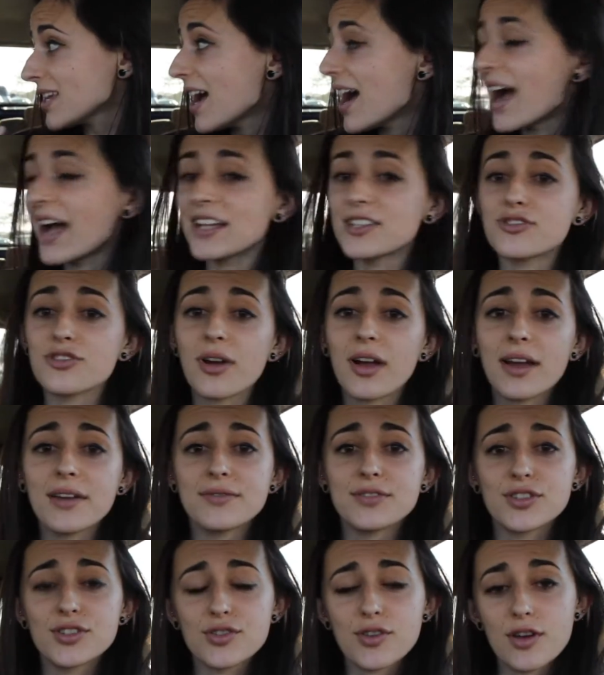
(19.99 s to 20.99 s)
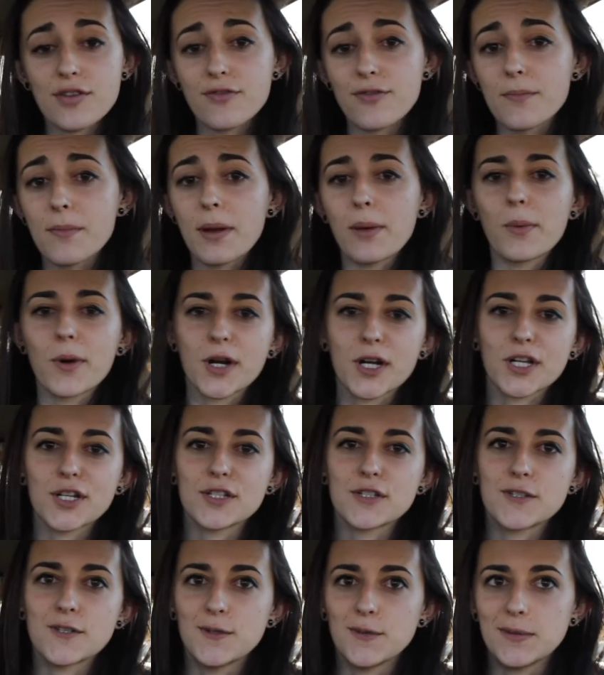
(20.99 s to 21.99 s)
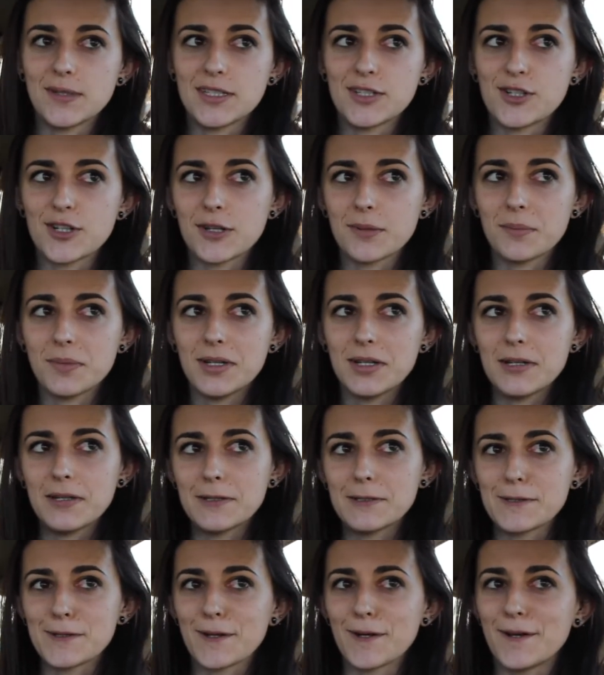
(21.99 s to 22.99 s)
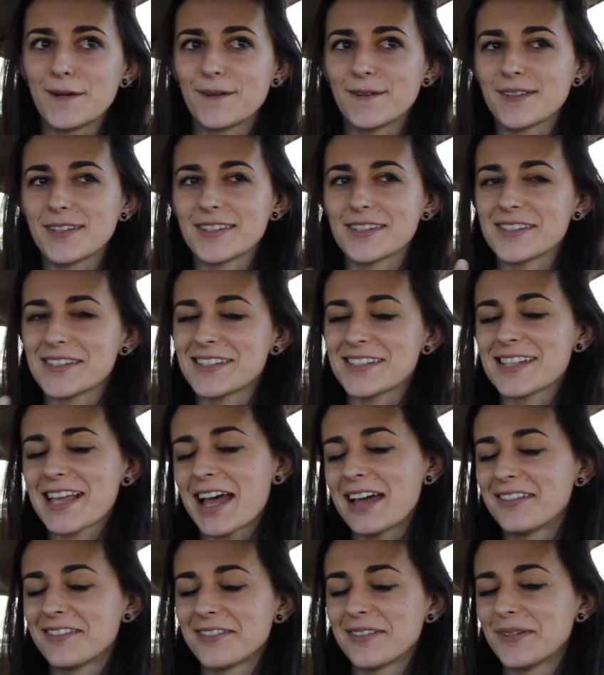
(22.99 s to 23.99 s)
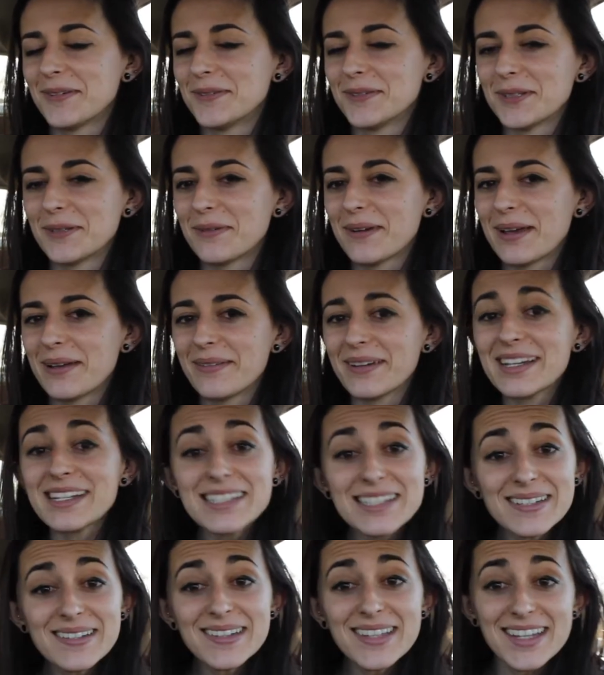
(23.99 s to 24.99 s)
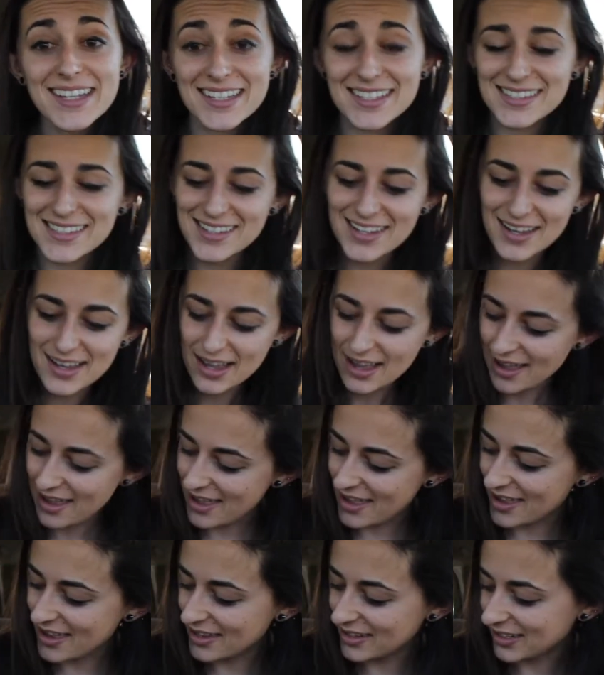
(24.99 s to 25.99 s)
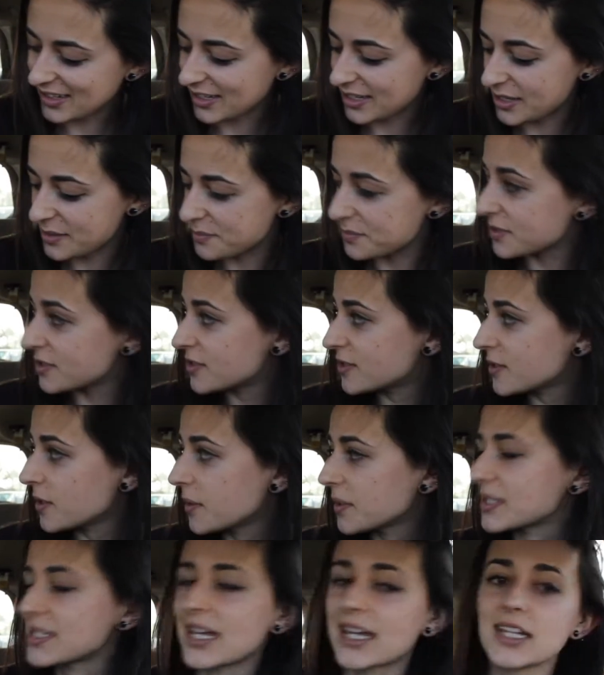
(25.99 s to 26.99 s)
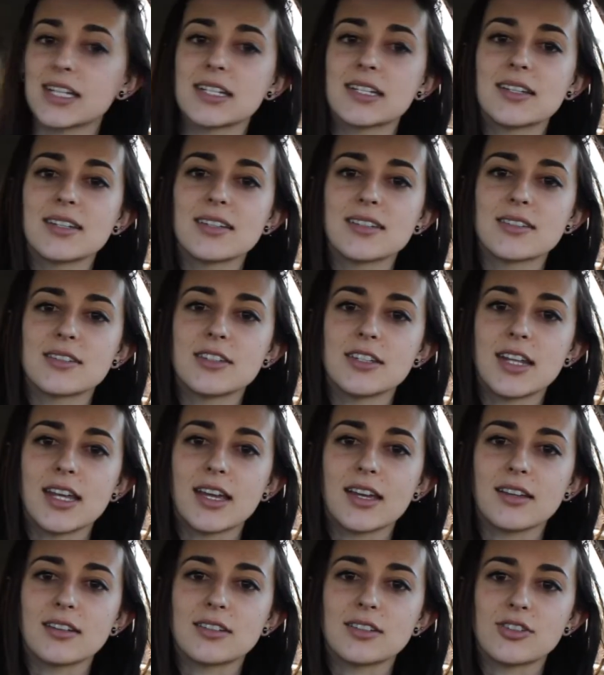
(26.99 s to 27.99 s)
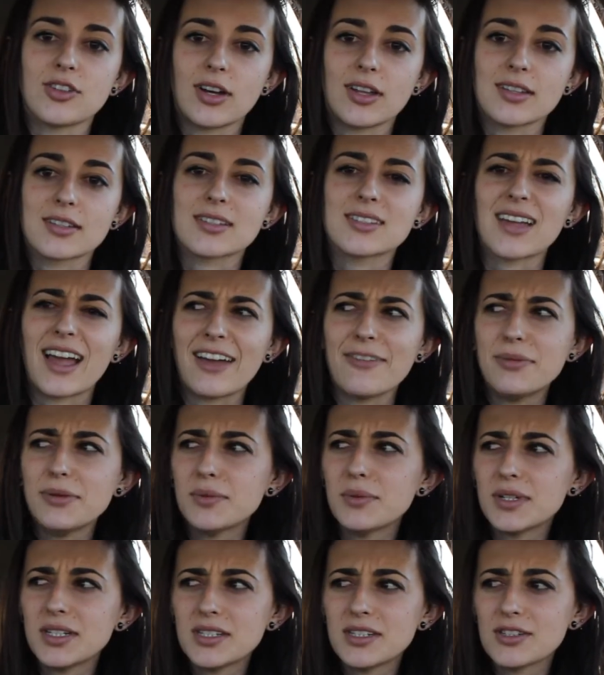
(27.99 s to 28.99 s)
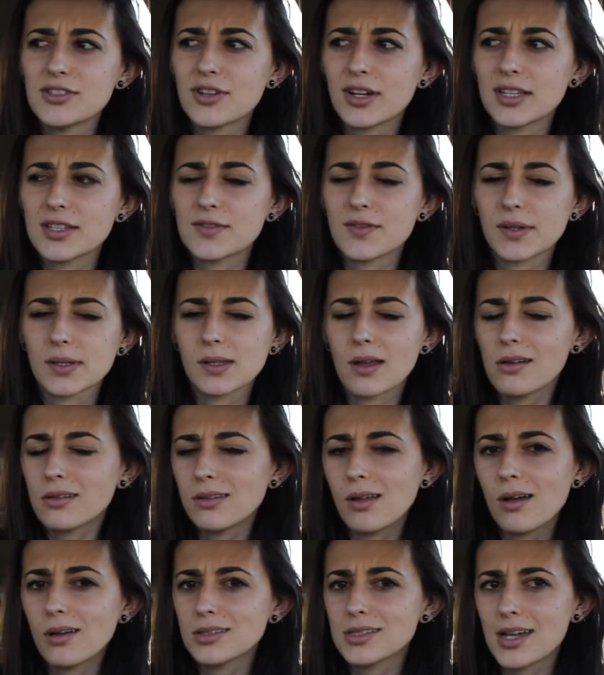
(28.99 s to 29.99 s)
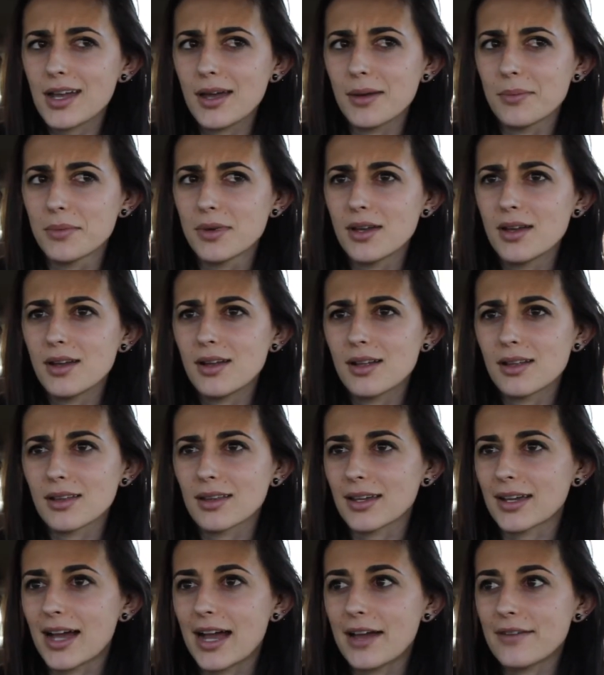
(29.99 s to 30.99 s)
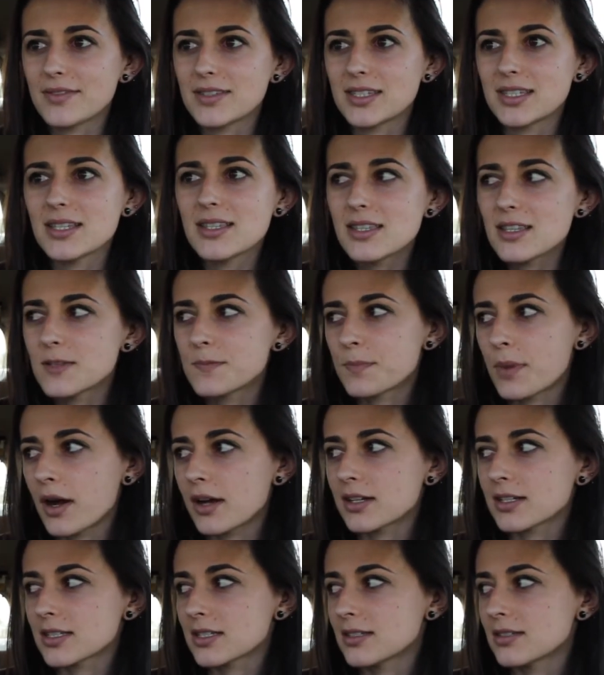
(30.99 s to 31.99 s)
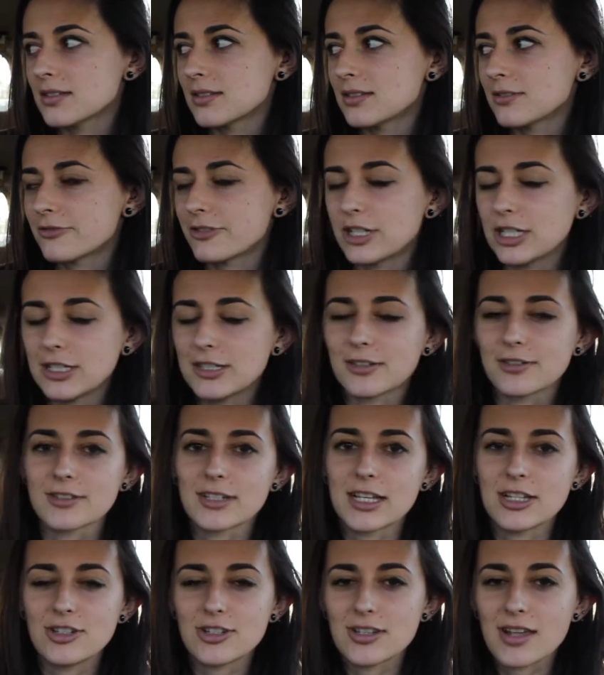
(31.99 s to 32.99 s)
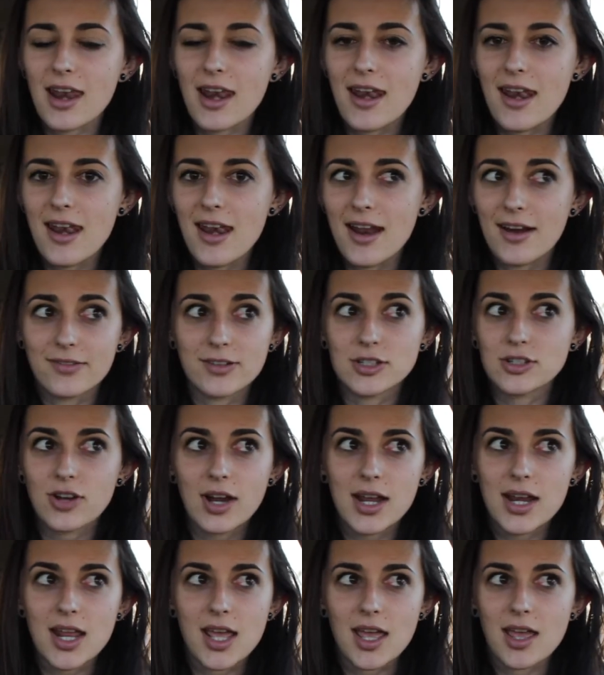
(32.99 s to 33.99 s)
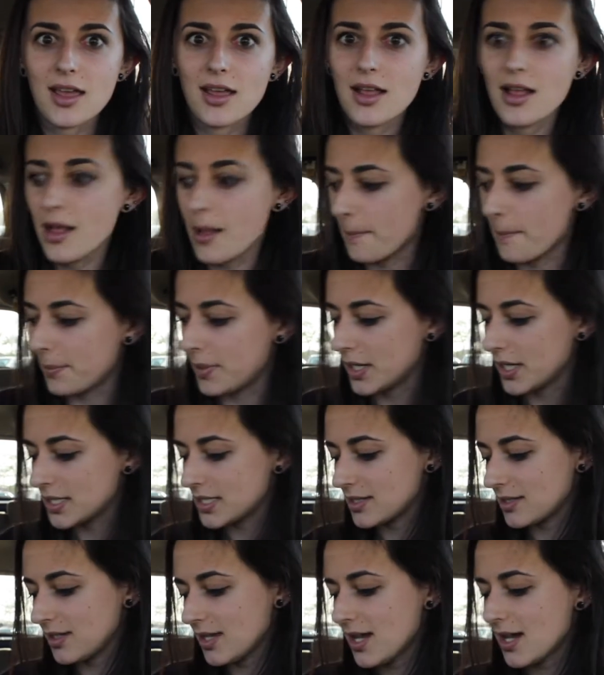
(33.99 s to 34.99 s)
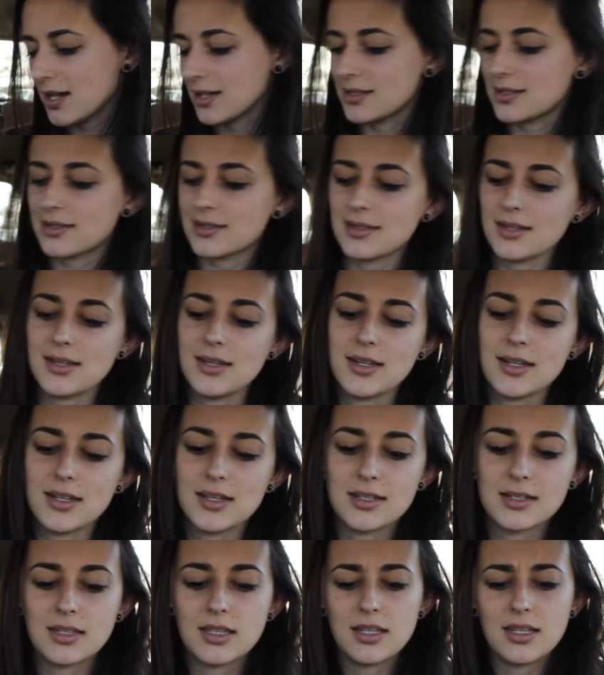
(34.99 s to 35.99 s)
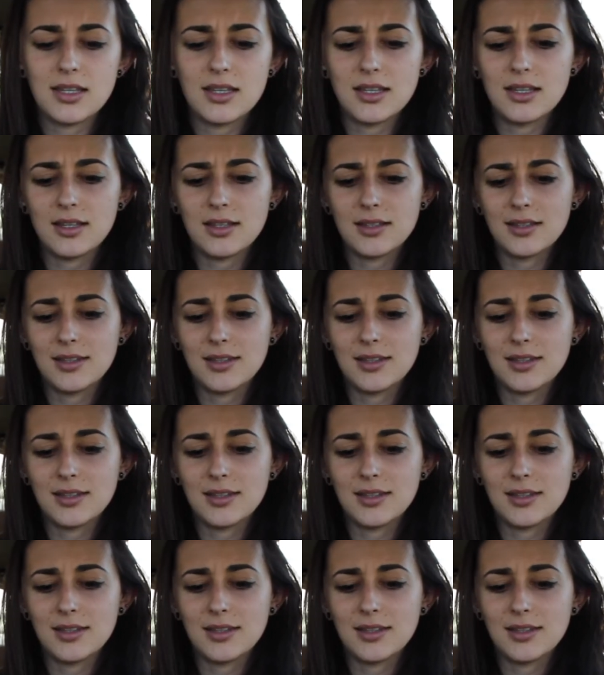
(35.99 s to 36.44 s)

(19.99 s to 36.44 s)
I drive straight from my work to the gym, so this is kind of the only way we can do this. And I am so excited today to try this, because I've been wanting to try this for a long, long time. Like, I've seen this product for years and just never tried it. But yes, it is the